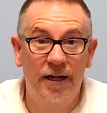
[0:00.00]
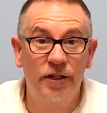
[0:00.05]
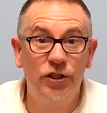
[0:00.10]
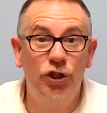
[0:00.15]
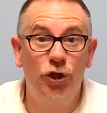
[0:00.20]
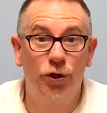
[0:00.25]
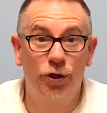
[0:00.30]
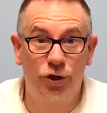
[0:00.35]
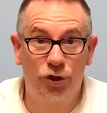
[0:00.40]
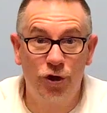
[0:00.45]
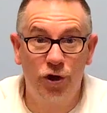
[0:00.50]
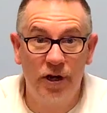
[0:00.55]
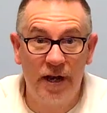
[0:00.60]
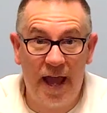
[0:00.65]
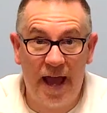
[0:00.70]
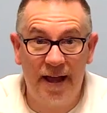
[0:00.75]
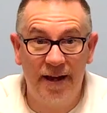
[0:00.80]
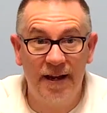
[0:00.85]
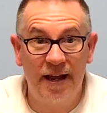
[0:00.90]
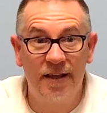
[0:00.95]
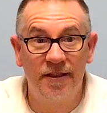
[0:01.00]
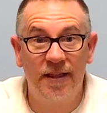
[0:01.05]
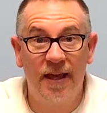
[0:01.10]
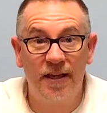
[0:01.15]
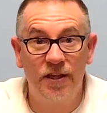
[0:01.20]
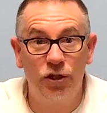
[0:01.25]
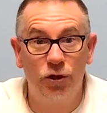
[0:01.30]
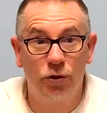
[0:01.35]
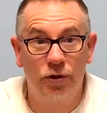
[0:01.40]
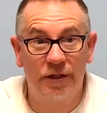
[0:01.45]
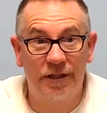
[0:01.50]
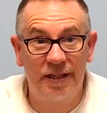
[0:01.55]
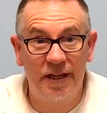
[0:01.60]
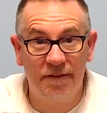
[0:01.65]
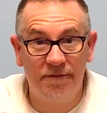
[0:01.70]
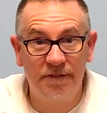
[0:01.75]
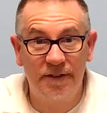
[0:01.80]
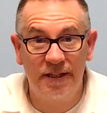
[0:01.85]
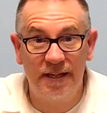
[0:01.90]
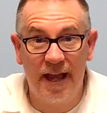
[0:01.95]
you're good at and that you're
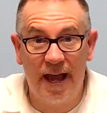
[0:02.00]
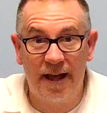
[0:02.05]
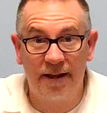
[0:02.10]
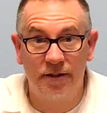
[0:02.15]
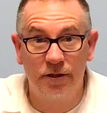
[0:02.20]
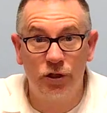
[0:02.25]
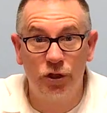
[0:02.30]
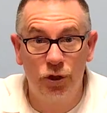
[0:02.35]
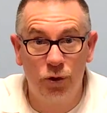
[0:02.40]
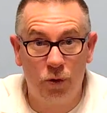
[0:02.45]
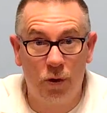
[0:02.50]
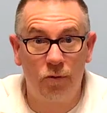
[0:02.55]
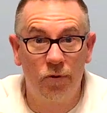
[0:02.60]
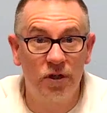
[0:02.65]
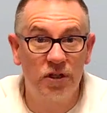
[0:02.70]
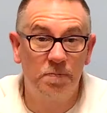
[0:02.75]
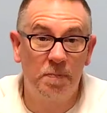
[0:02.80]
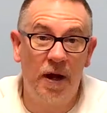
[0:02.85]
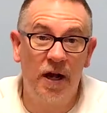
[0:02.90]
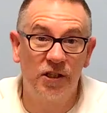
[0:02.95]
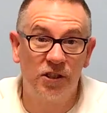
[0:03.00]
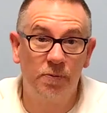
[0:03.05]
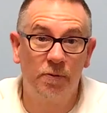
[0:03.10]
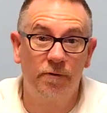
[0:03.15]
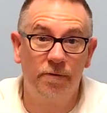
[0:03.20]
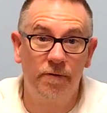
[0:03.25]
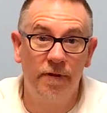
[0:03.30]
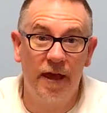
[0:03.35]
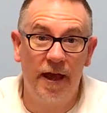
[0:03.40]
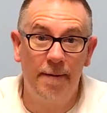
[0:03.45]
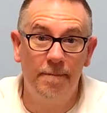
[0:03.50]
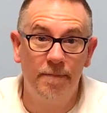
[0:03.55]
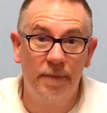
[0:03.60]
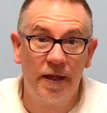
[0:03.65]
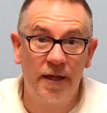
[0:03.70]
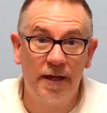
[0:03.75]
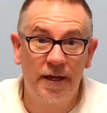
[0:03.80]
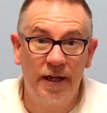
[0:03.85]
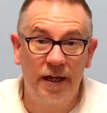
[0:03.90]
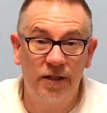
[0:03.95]
gifted at. You are responsible for that.
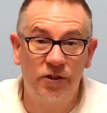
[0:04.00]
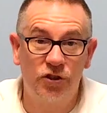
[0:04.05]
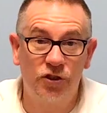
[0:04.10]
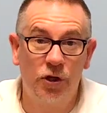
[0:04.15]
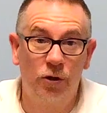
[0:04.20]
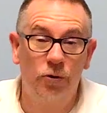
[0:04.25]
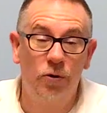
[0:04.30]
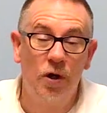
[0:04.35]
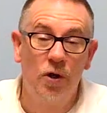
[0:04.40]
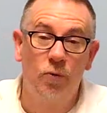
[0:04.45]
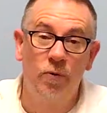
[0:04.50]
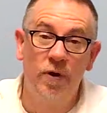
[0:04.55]
And so